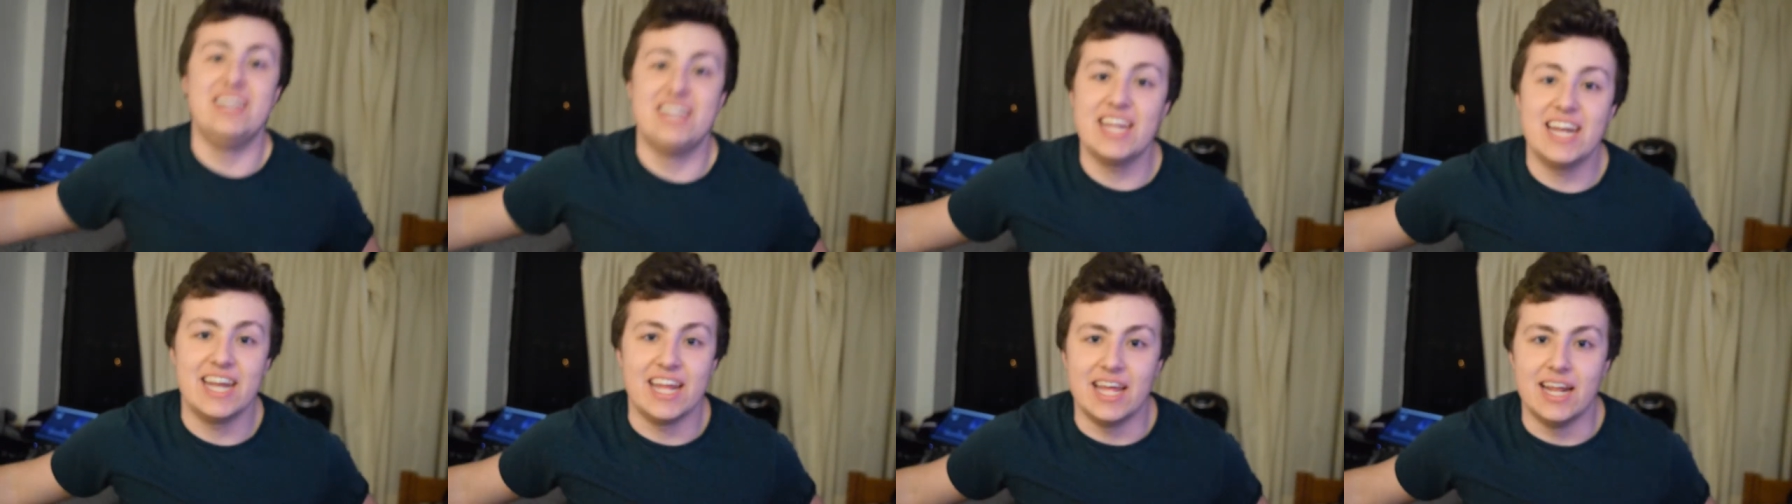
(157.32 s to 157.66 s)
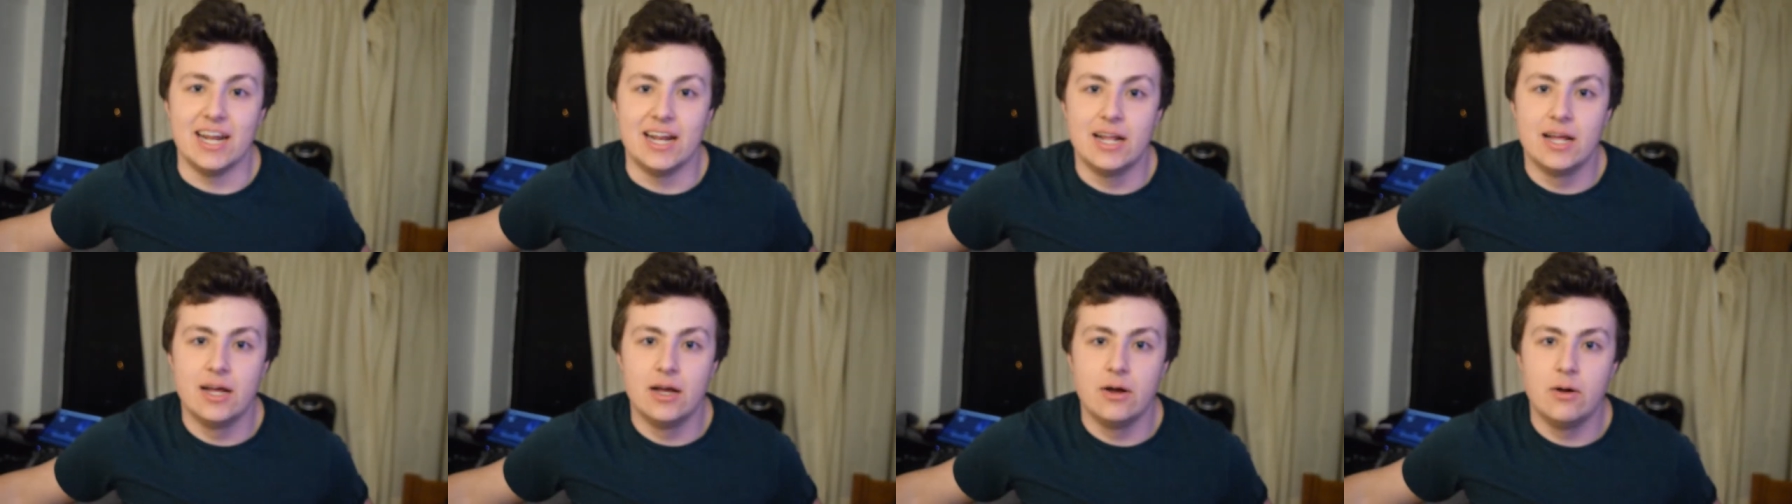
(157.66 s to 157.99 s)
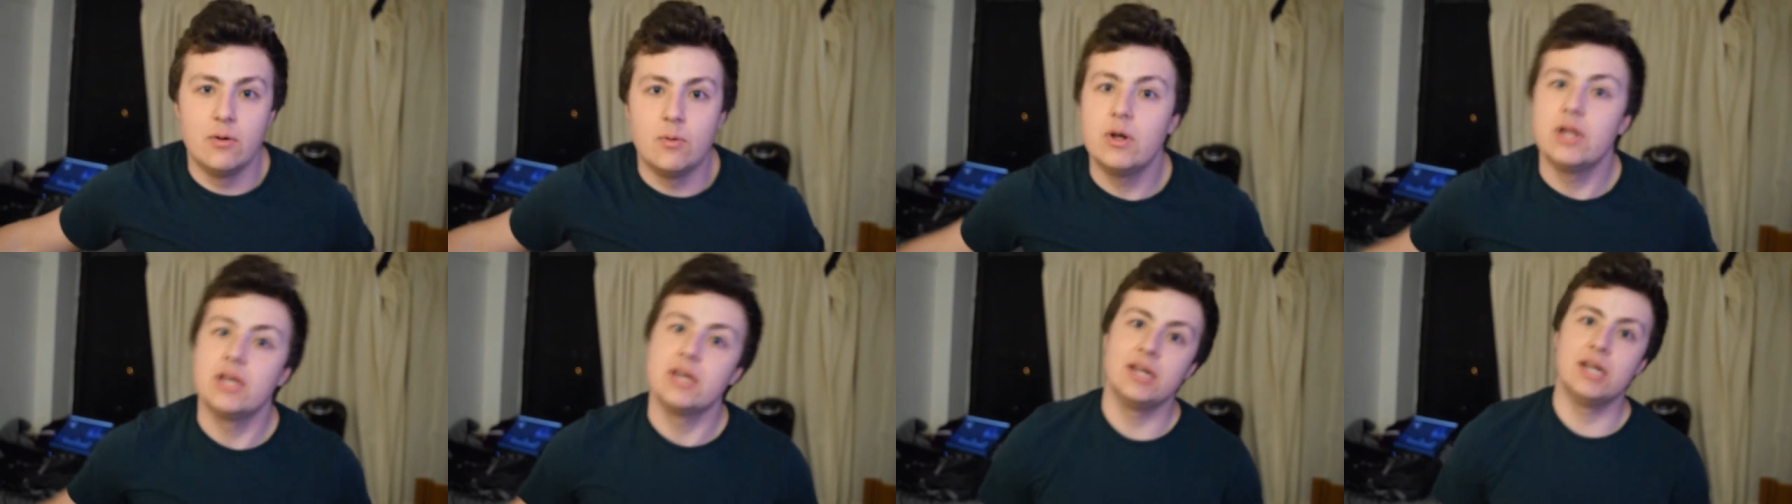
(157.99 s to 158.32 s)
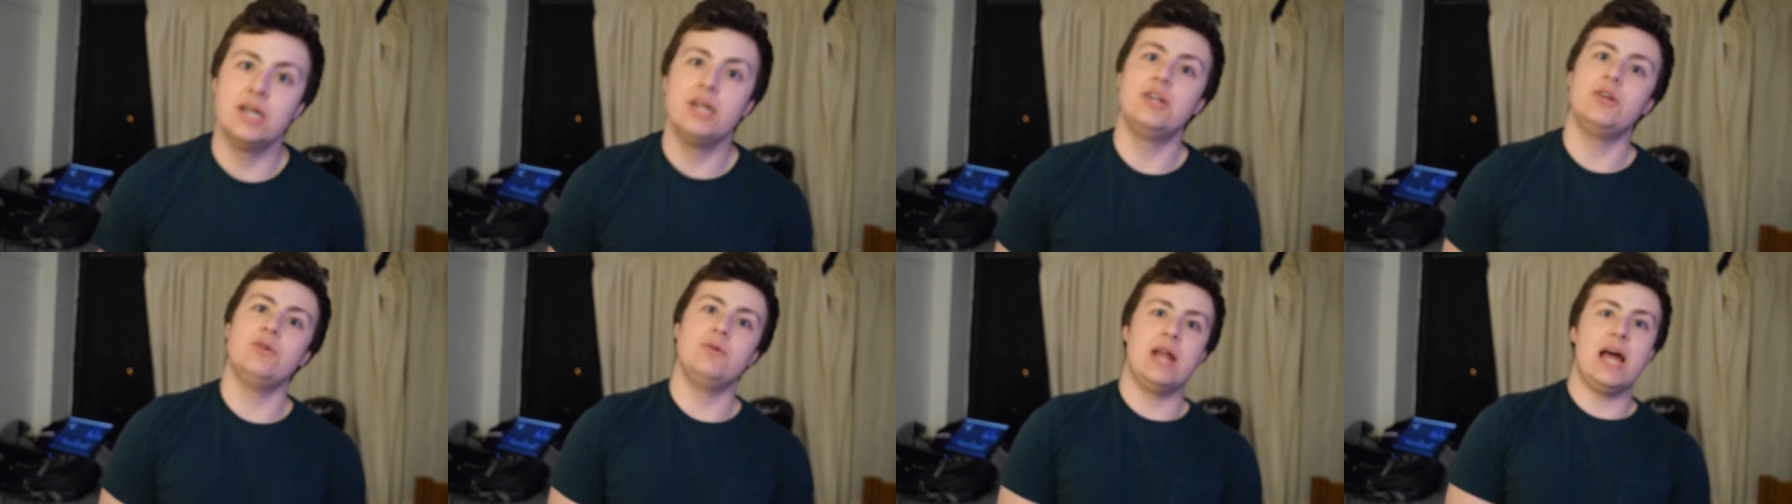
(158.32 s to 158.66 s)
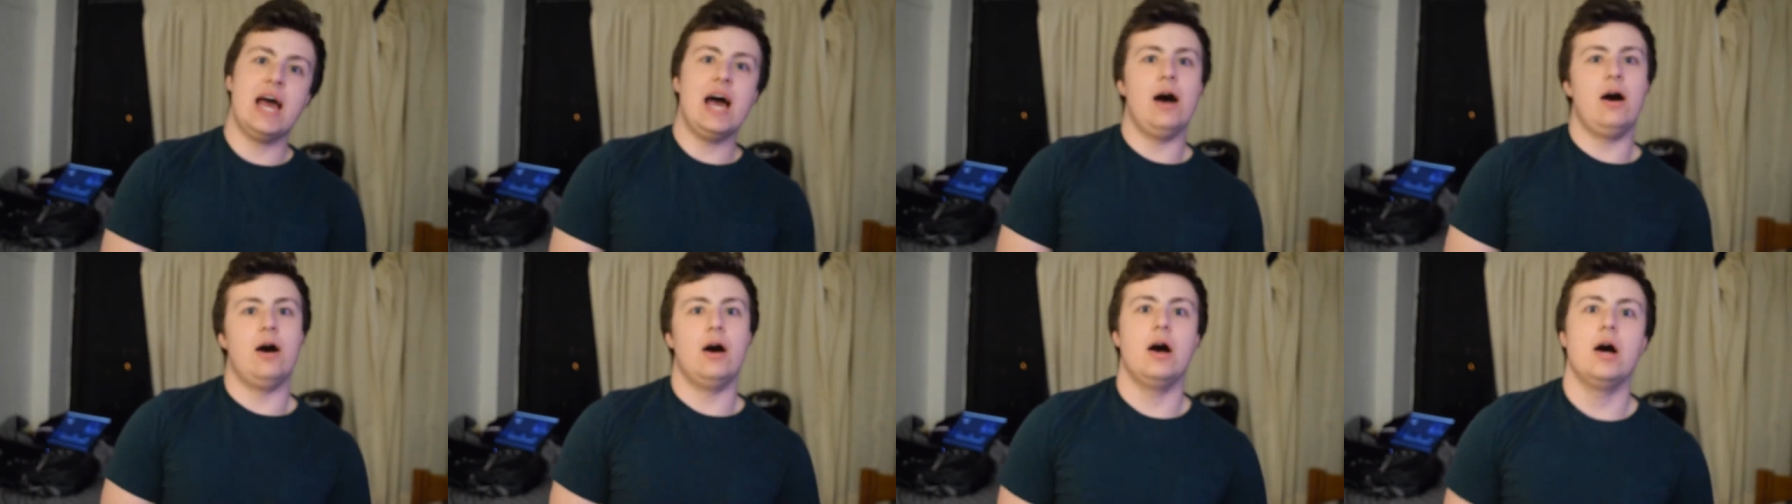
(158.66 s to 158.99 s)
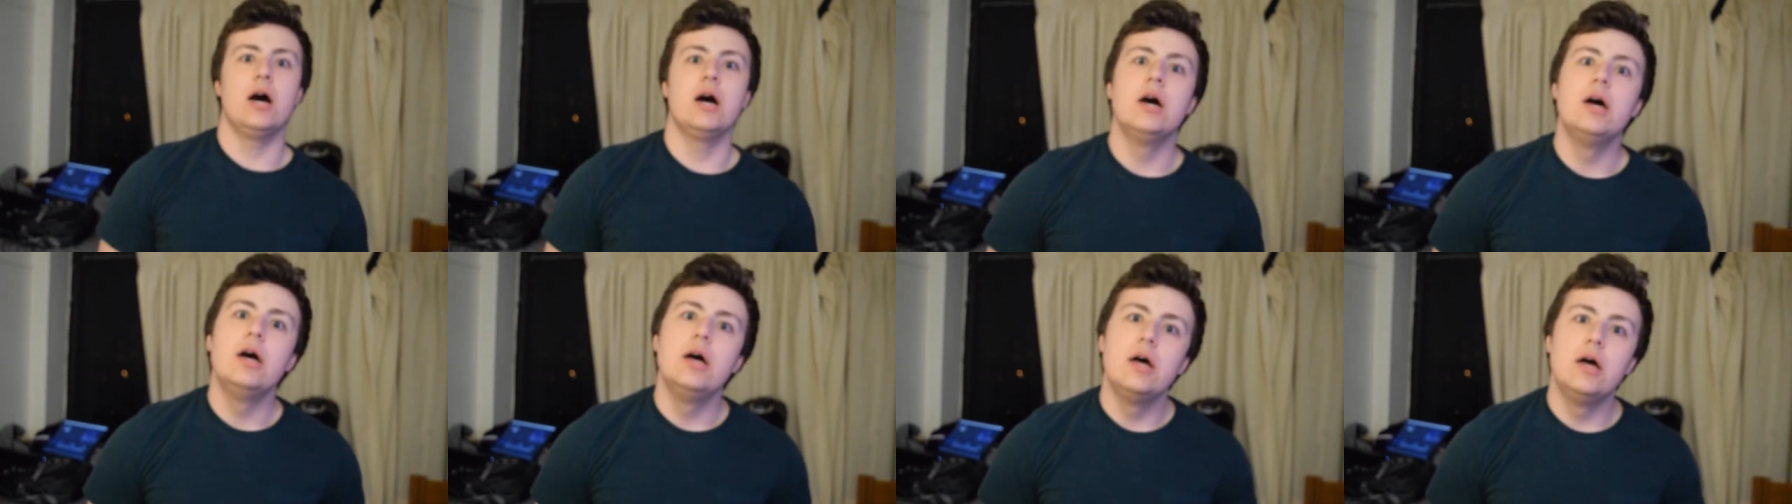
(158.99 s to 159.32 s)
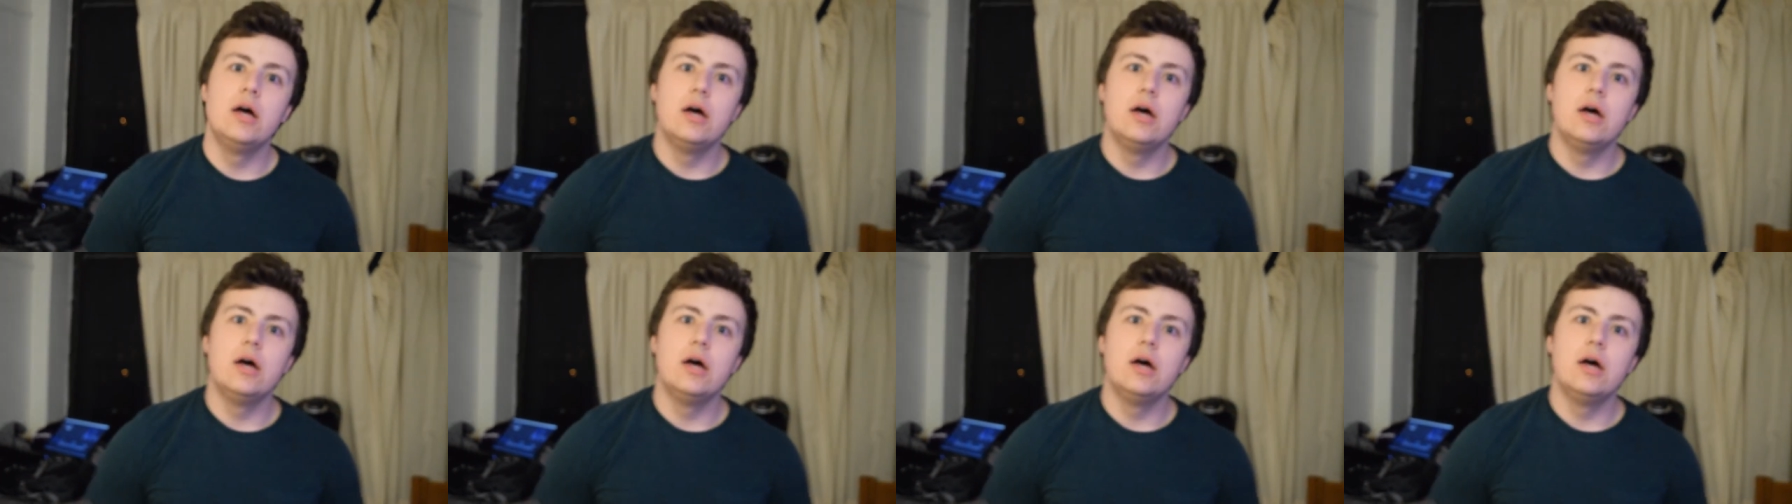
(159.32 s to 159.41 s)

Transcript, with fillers: did it. What are you gonna do now, huh?